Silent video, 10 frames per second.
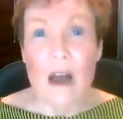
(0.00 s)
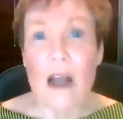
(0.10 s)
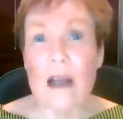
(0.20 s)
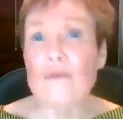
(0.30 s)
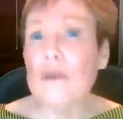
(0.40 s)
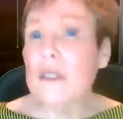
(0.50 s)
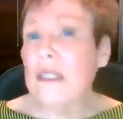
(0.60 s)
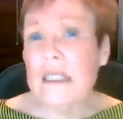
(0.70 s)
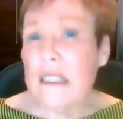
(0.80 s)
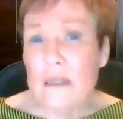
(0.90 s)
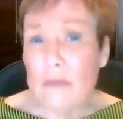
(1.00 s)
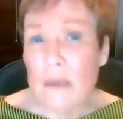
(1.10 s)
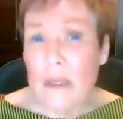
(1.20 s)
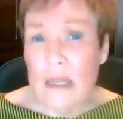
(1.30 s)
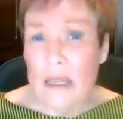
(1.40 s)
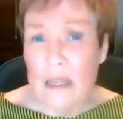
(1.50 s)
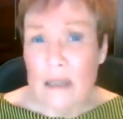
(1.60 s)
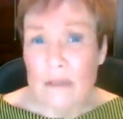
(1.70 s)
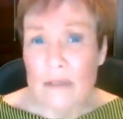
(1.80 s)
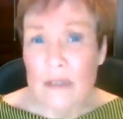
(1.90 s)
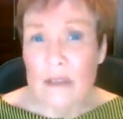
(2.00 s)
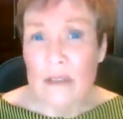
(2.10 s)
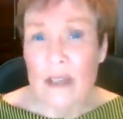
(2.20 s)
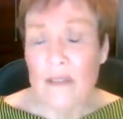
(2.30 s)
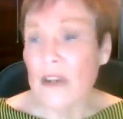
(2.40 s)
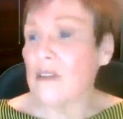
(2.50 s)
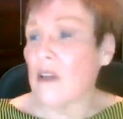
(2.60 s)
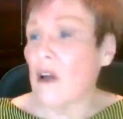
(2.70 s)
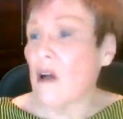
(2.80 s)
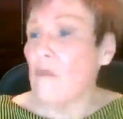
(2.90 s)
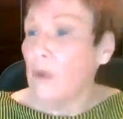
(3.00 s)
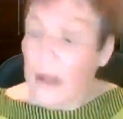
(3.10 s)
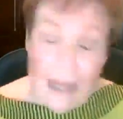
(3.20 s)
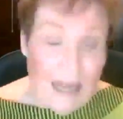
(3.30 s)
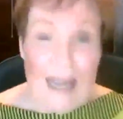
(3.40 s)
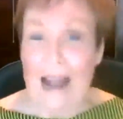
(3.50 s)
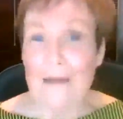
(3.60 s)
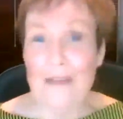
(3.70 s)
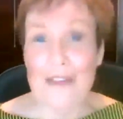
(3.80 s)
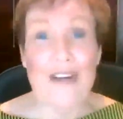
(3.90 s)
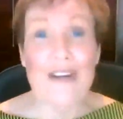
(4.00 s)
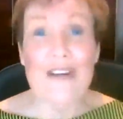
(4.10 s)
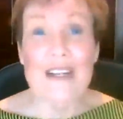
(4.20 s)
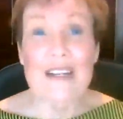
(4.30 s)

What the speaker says: I really did believe that there's plenty out there,